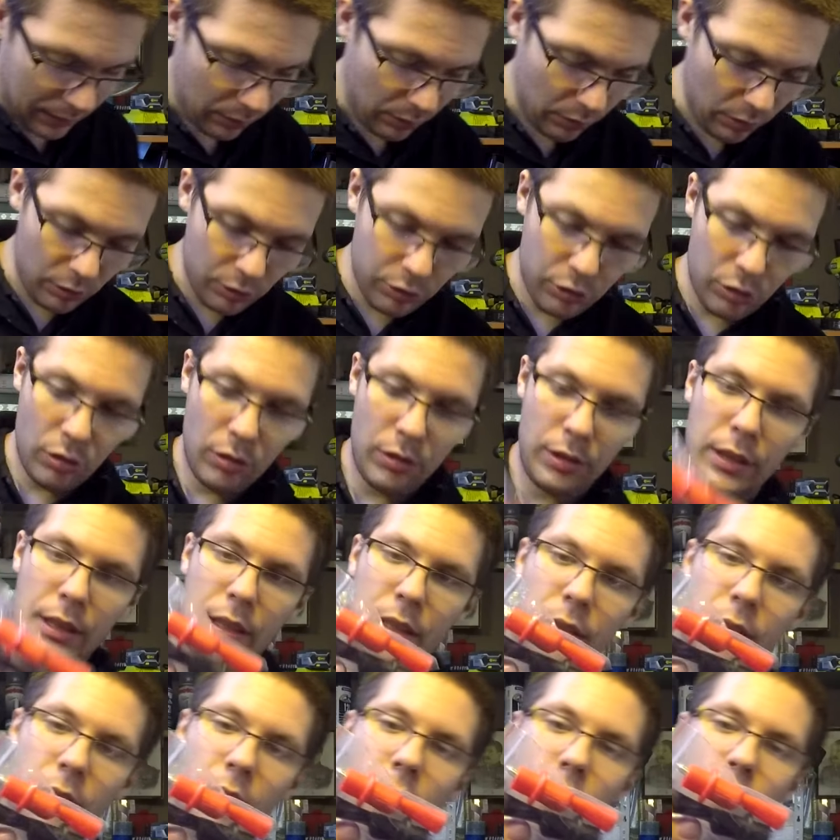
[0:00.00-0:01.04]
also
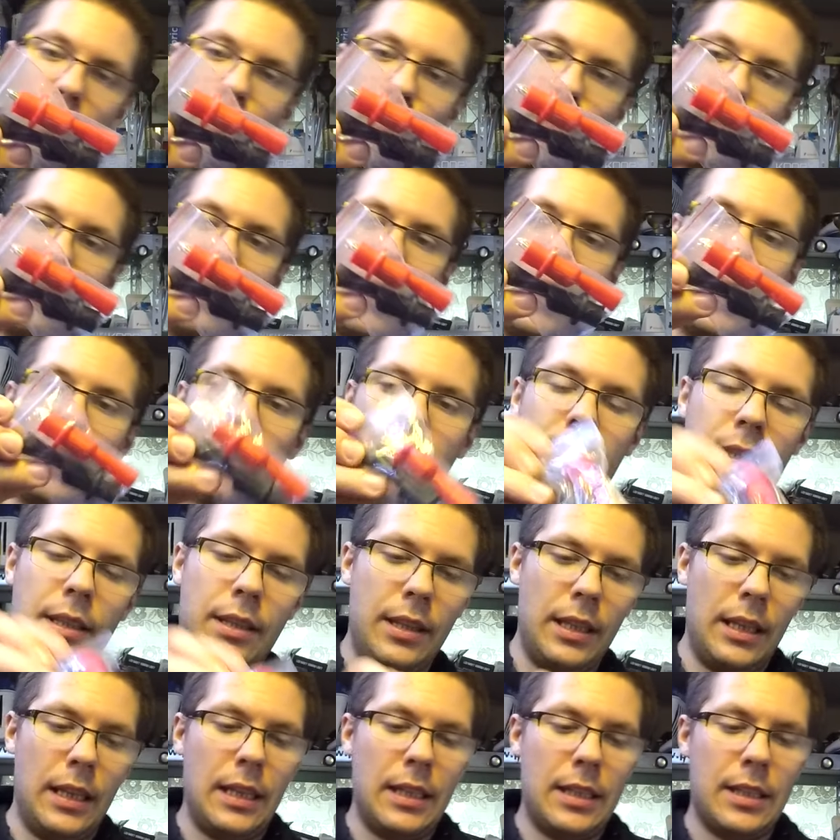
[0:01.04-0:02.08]
provides
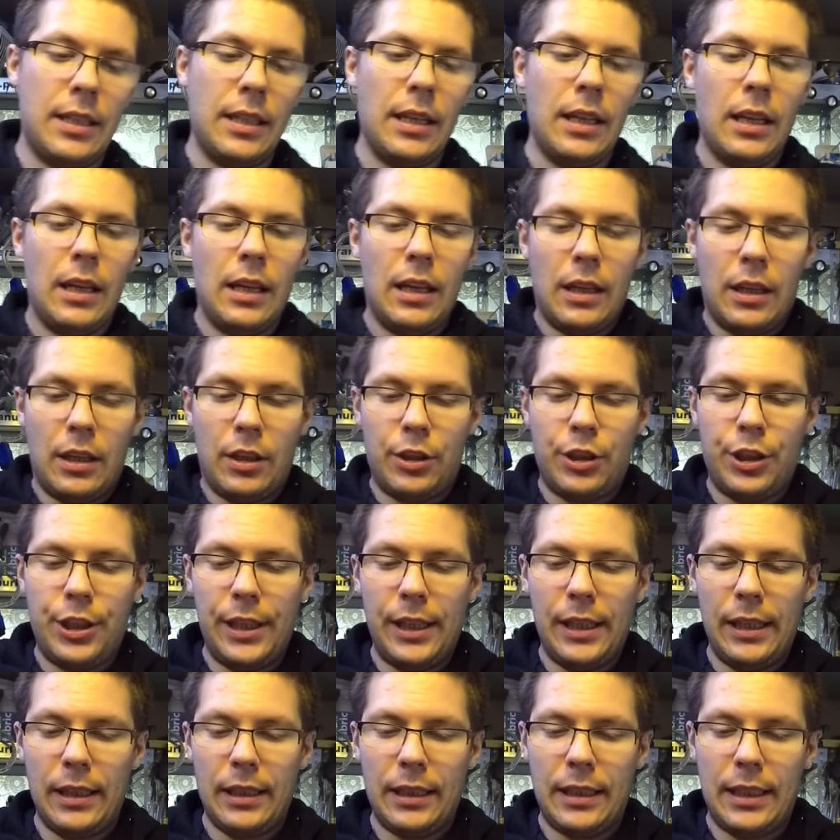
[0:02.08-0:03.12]
these
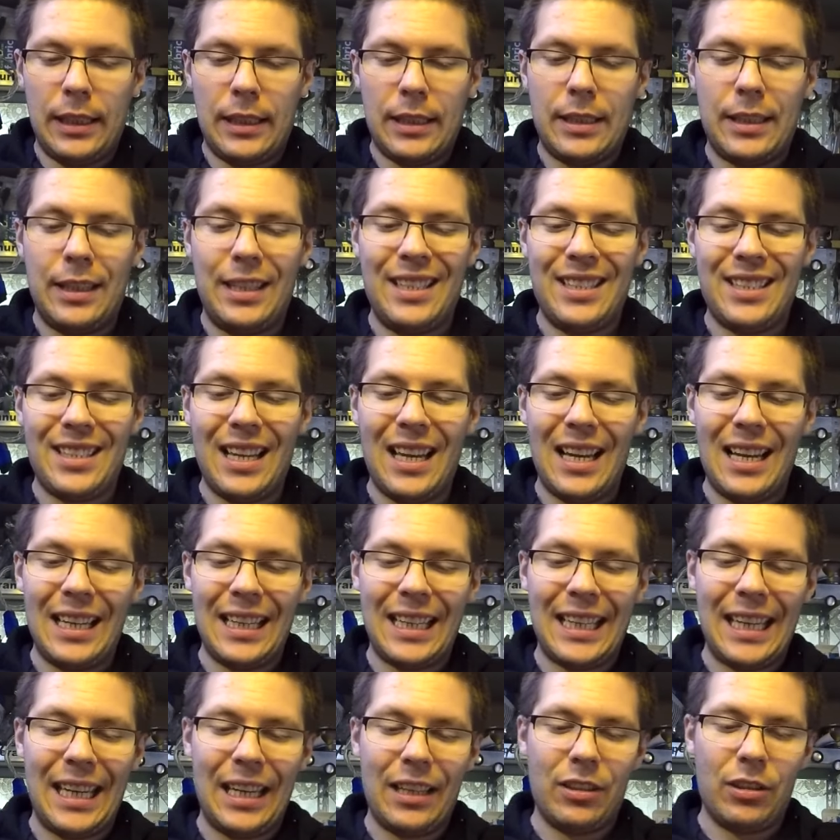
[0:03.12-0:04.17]
shieldings, these
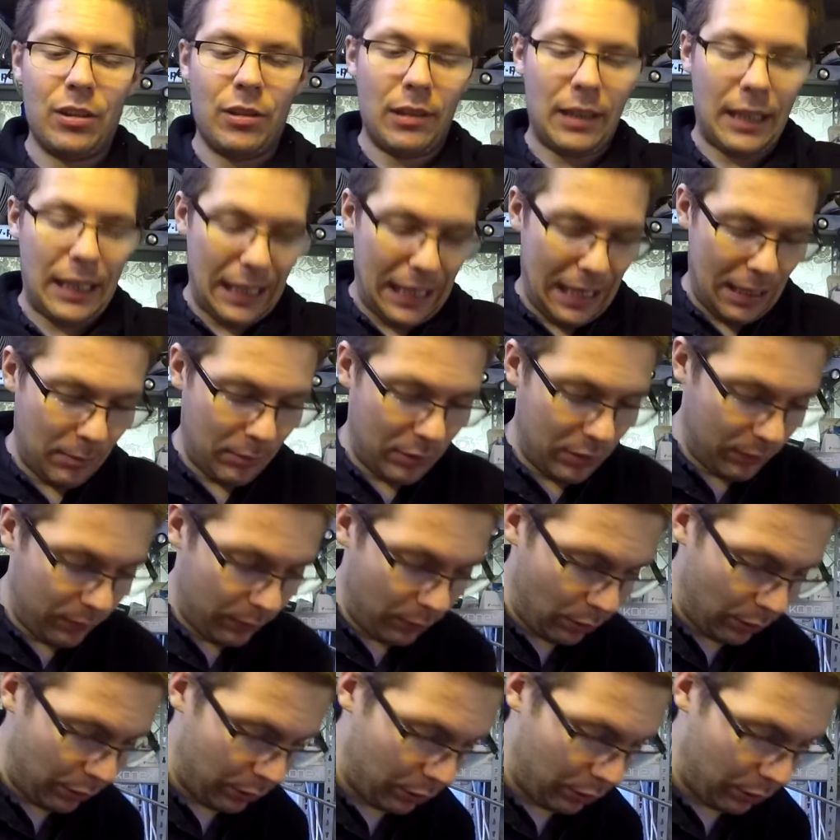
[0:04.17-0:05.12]
alligator clamps for